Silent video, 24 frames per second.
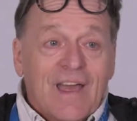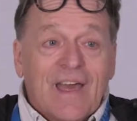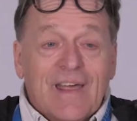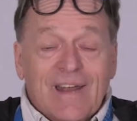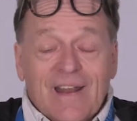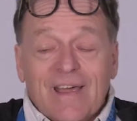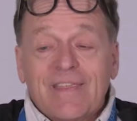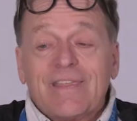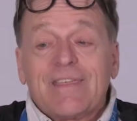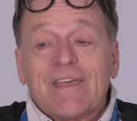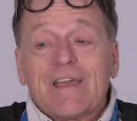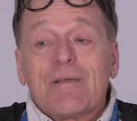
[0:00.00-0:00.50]

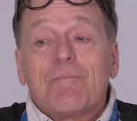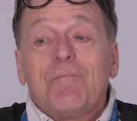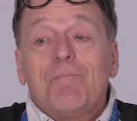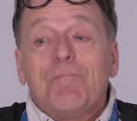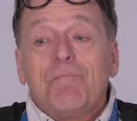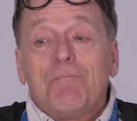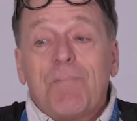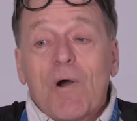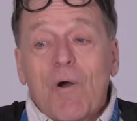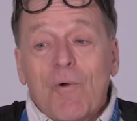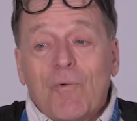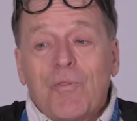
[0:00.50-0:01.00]
And I
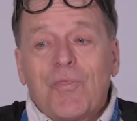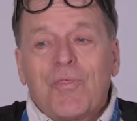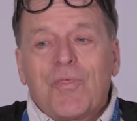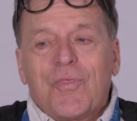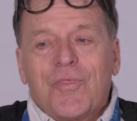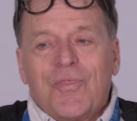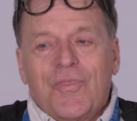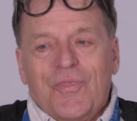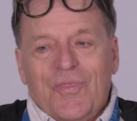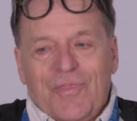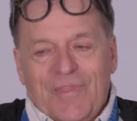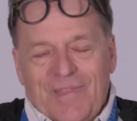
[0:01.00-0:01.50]
think
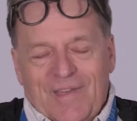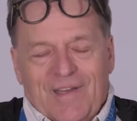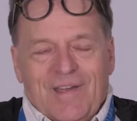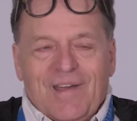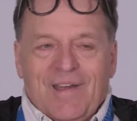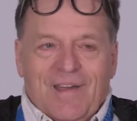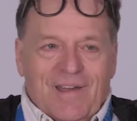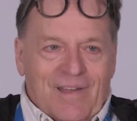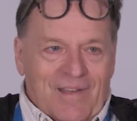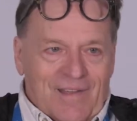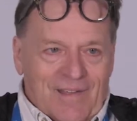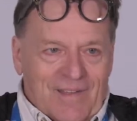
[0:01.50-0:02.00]
both
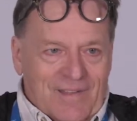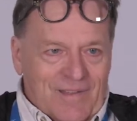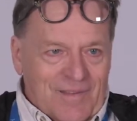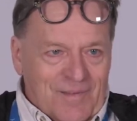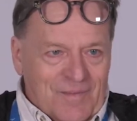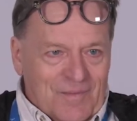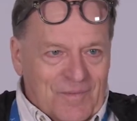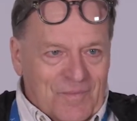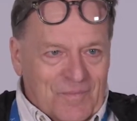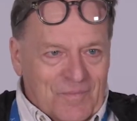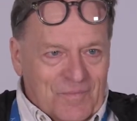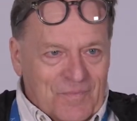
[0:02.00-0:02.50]

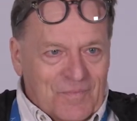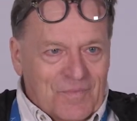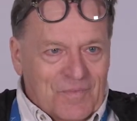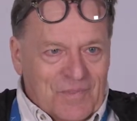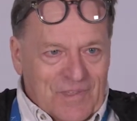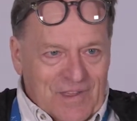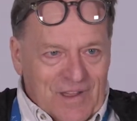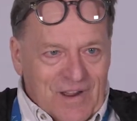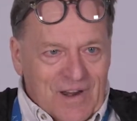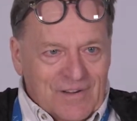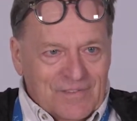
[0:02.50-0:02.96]
the